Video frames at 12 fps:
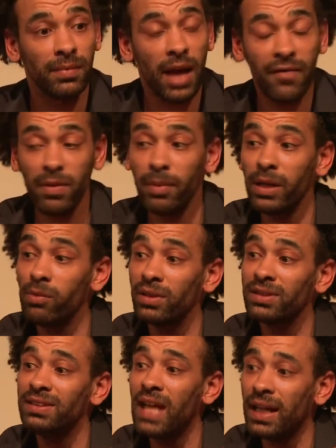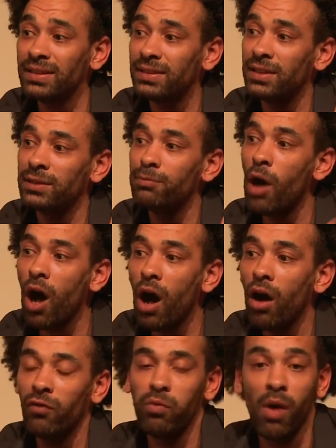Everybody wants dance as
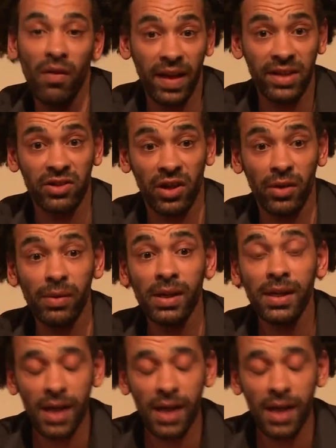part of what they do.